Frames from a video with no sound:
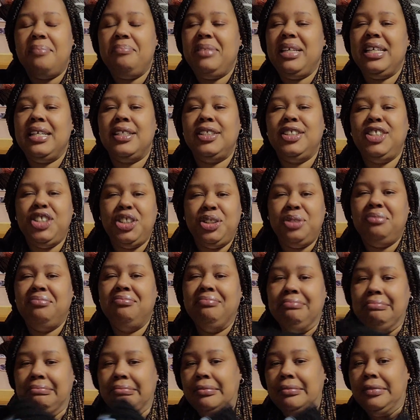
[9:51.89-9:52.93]
because
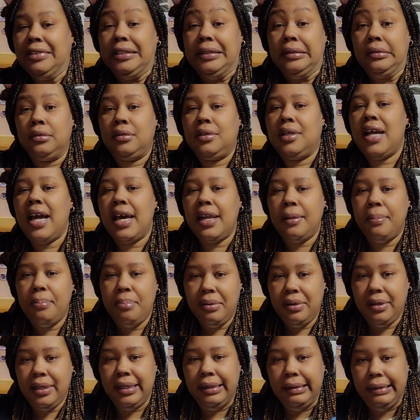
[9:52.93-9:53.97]
you kind of
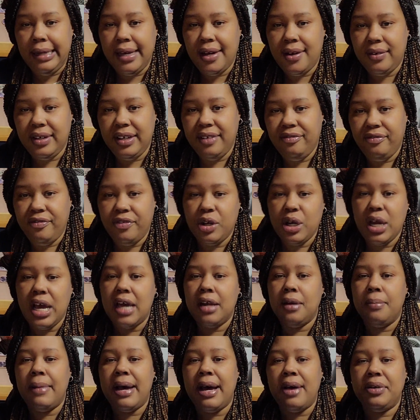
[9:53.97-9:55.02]
put it down and
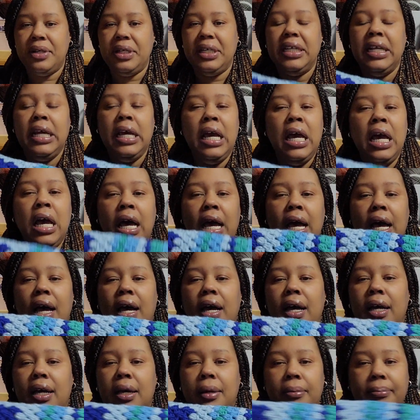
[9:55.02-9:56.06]
forgot about it?
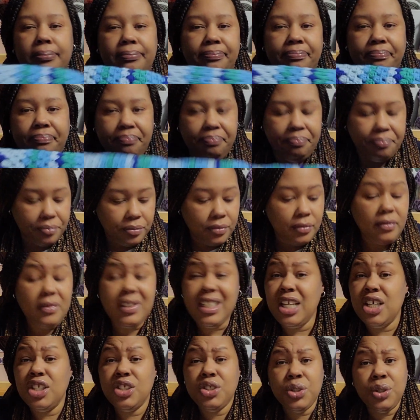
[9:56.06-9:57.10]

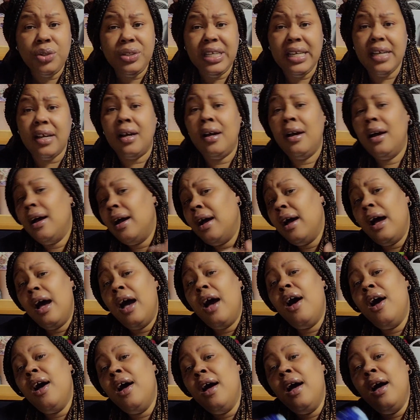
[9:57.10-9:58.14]
So yeah,
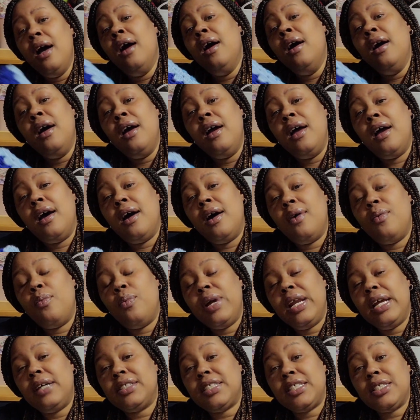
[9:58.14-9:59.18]

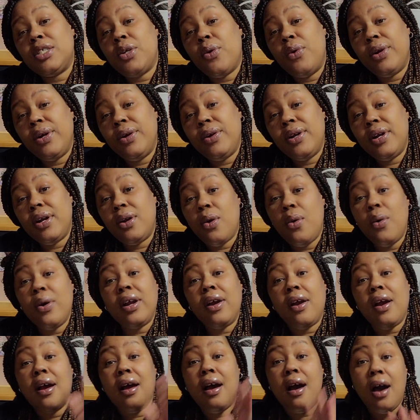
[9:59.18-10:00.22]
what else is going on in the
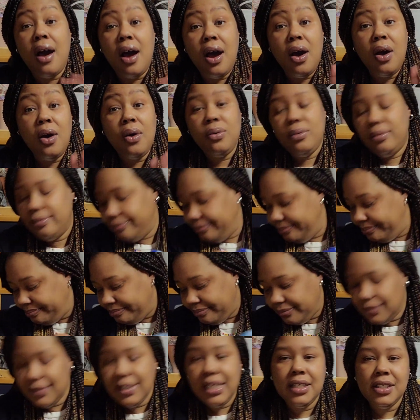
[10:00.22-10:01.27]
corner? Oh,
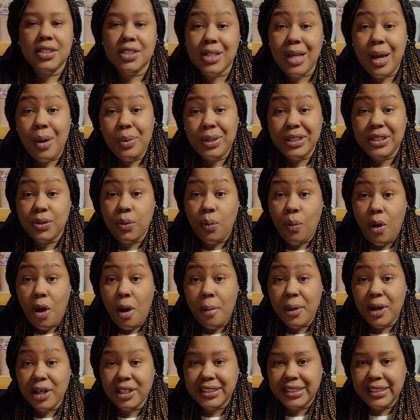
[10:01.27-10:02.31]
So I went to
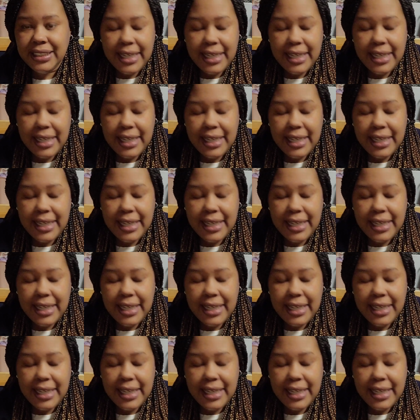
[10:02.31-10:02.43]
Walmart